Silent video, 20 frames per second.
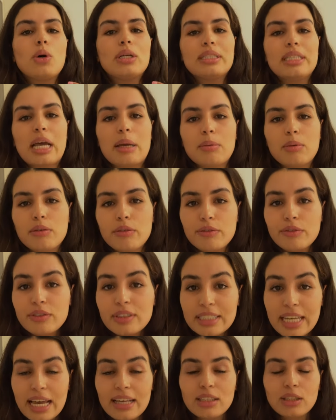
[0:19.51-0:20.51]
what type of
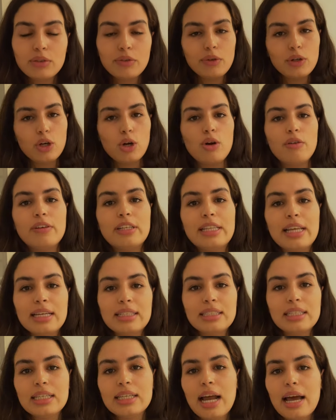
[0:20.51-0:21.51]
test for
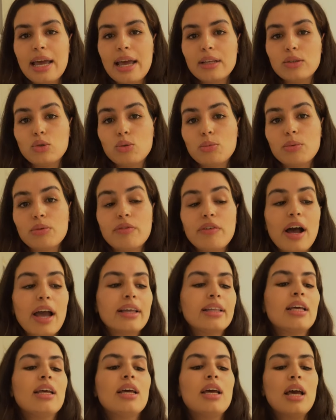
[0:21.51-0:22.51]
COVID-19 I had to
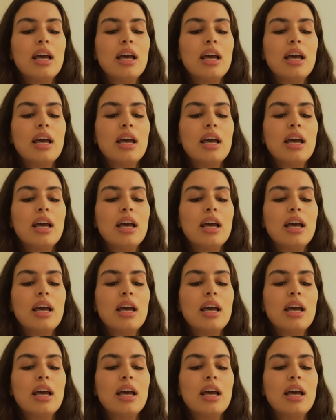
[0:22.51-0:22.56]
provide,